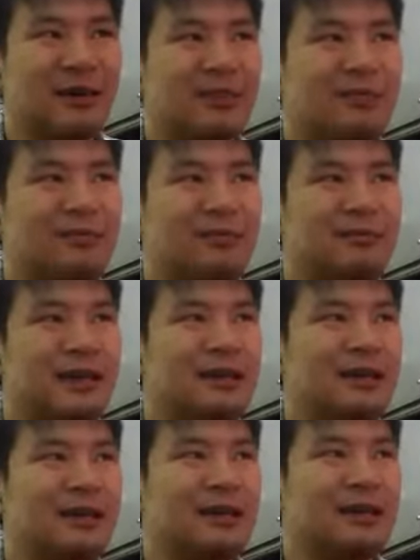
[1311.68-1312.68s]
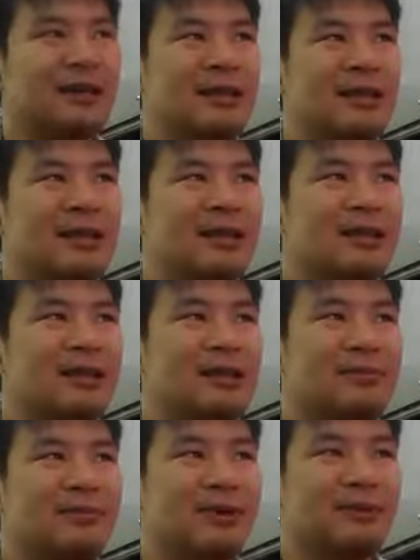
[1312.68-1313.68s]
optimizing the
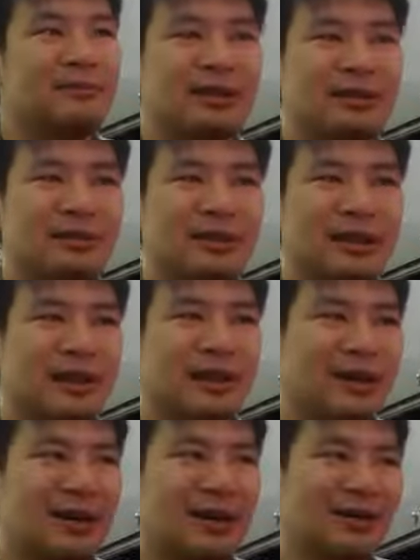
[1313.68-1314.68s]
deployment to the cloud.